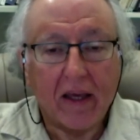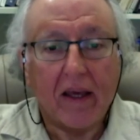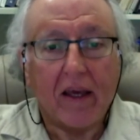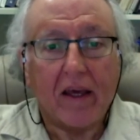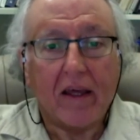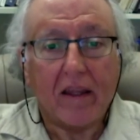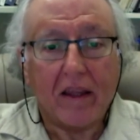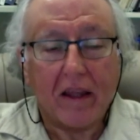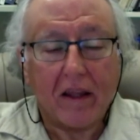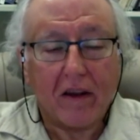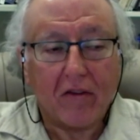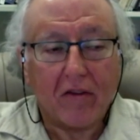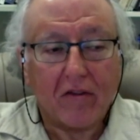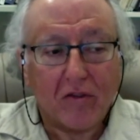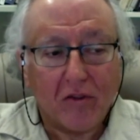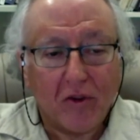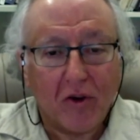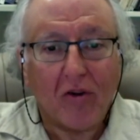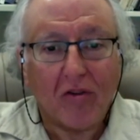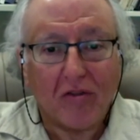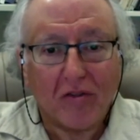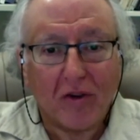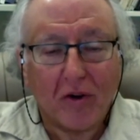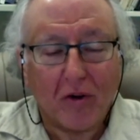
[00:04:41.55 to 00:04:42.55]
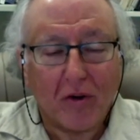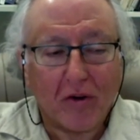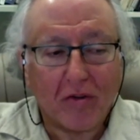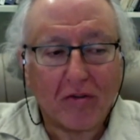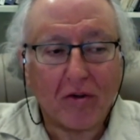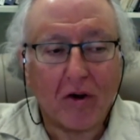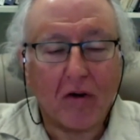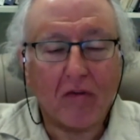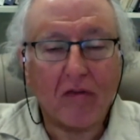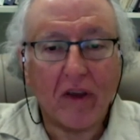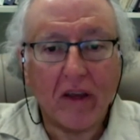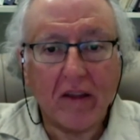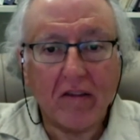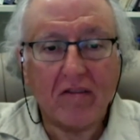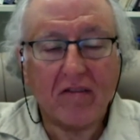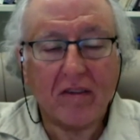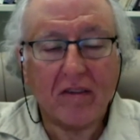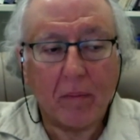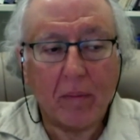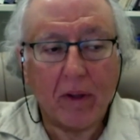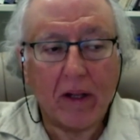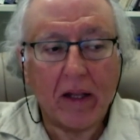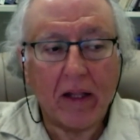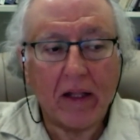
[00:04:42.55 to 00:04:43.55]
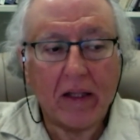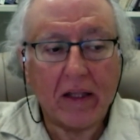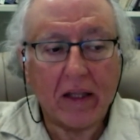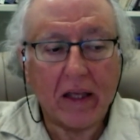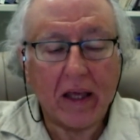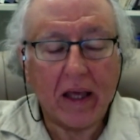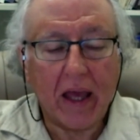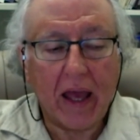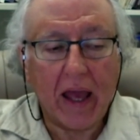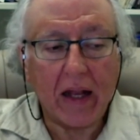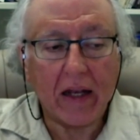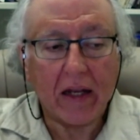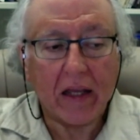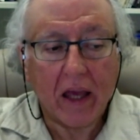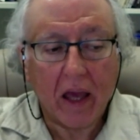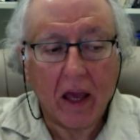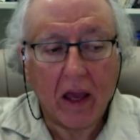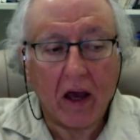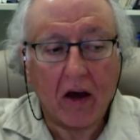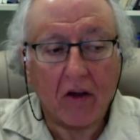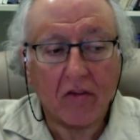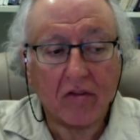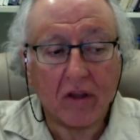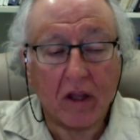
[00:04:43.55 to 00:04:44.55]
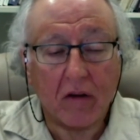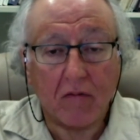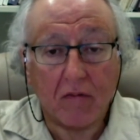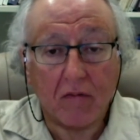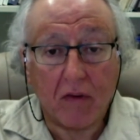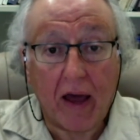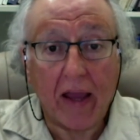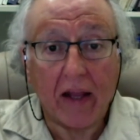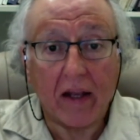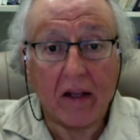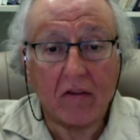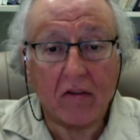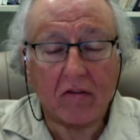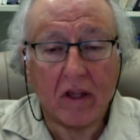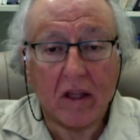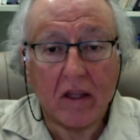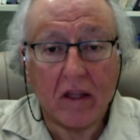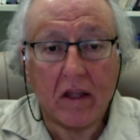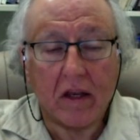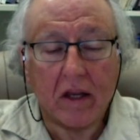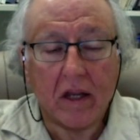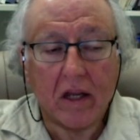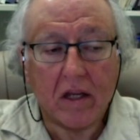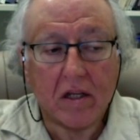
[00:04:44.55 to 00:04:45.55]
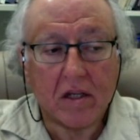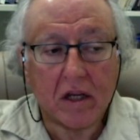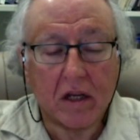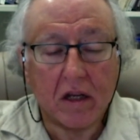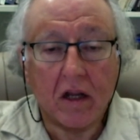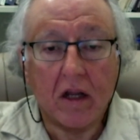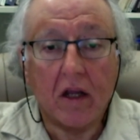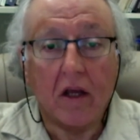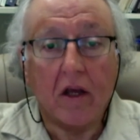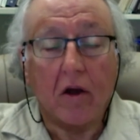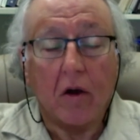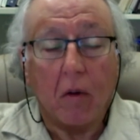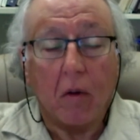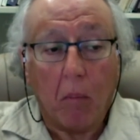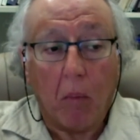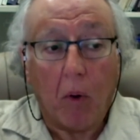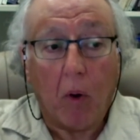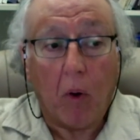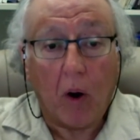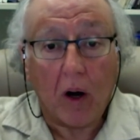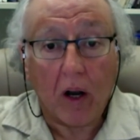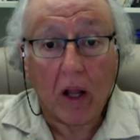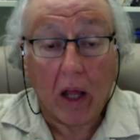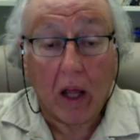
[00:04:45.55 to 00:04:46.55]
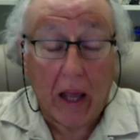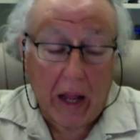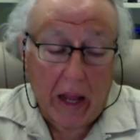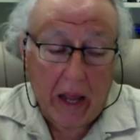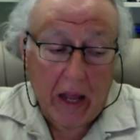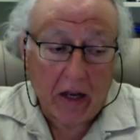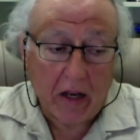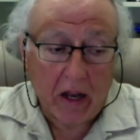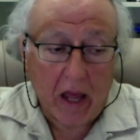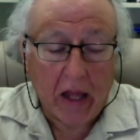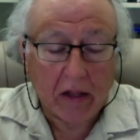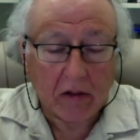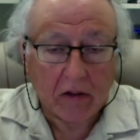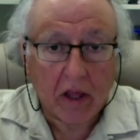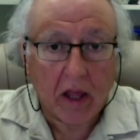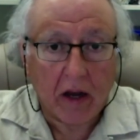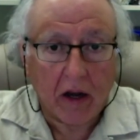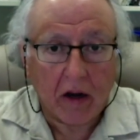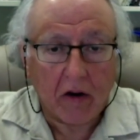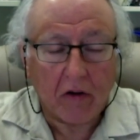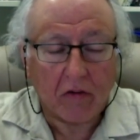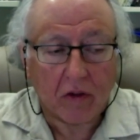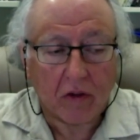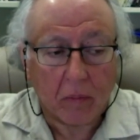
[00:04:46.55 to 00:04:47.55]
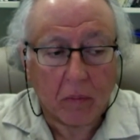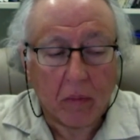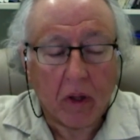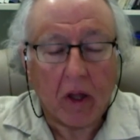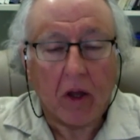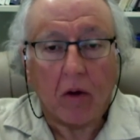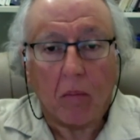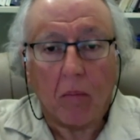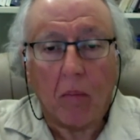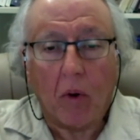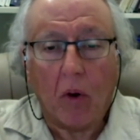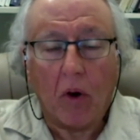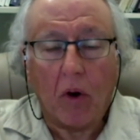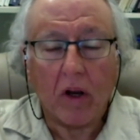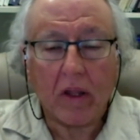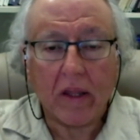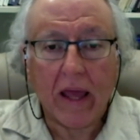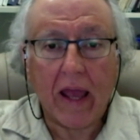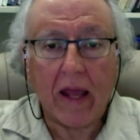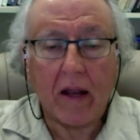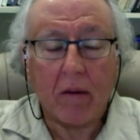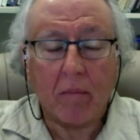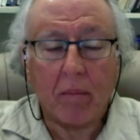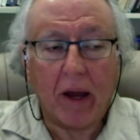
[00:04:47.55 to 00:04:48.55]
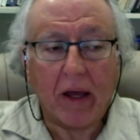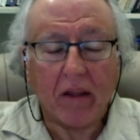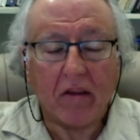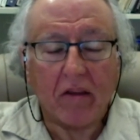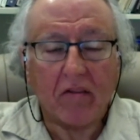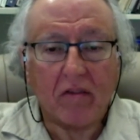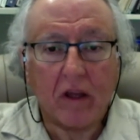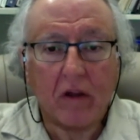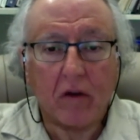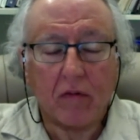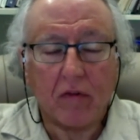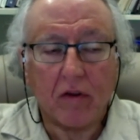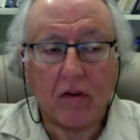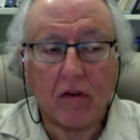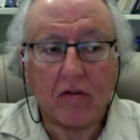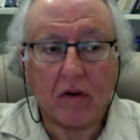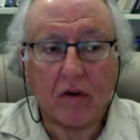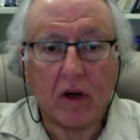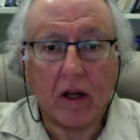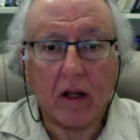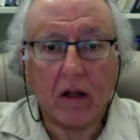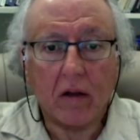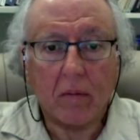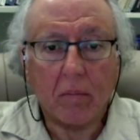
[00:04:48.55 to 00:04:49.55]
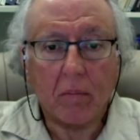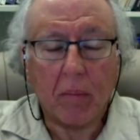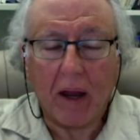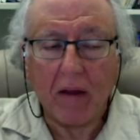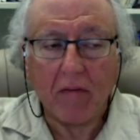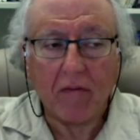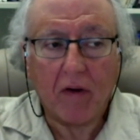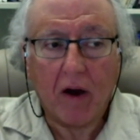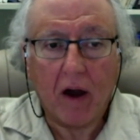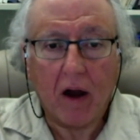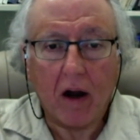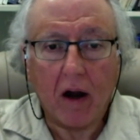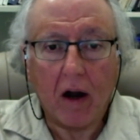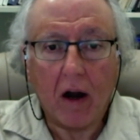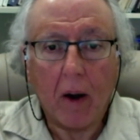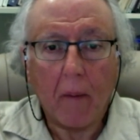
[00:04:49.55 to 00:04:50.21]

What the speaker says: there is no source of instability and chaos and violence in the region and terrorism more than by the state of Israel, by far.